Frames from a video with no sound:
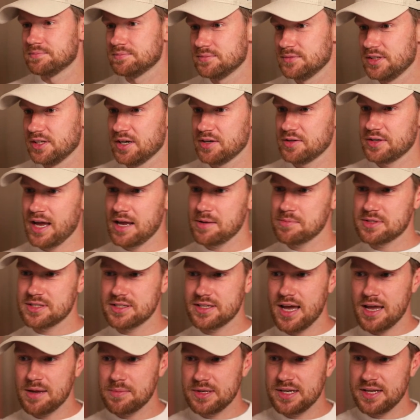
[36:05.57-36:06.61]
game's the
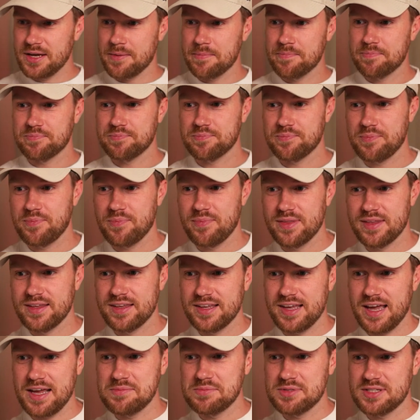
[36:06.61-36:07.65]
game, innit?
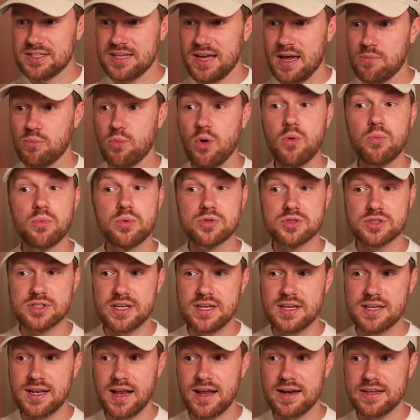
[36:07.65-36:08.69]
Game's the game. Well, we'll see,
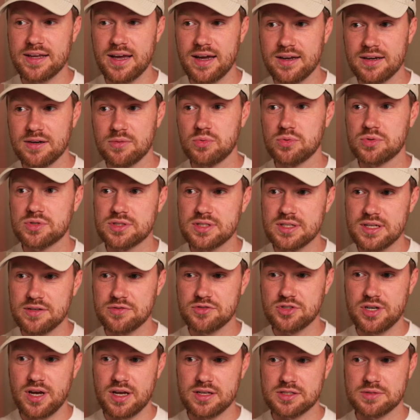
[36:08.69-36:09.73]
Gladiator. We'll see if
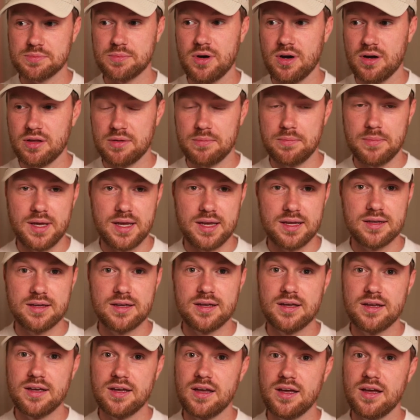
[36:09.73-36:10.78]
chat's smarter than me
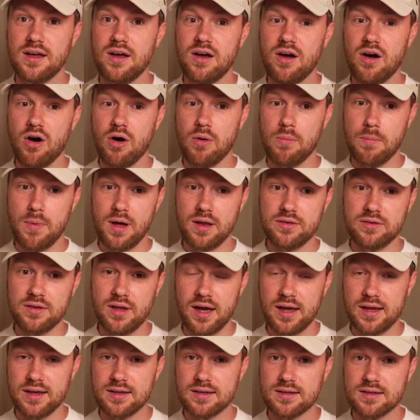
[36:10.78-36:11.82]
on
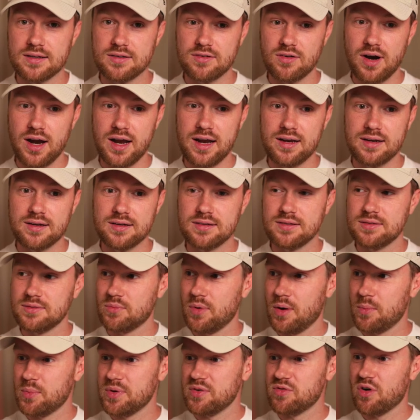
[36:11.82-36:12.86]
Monday, right? When
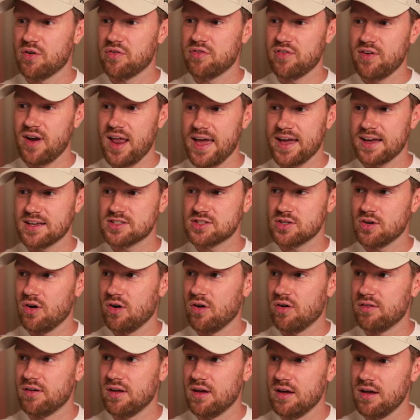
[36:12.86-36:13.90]
we reflect
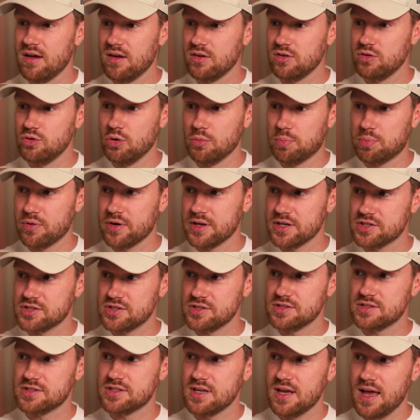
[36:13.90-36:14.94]
on your
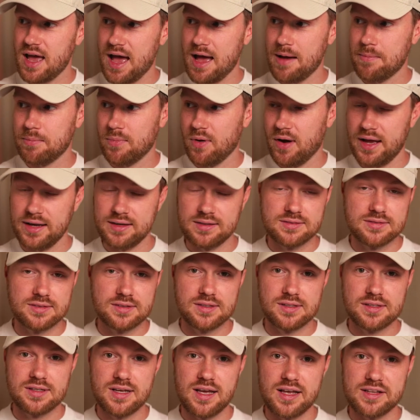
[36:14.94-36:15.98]
predictions and mine
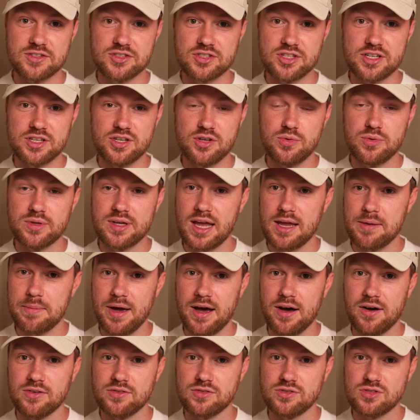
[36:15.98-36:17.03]
and see who came out
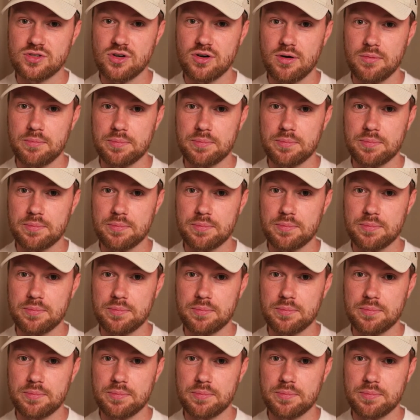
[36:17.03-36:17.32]
on top.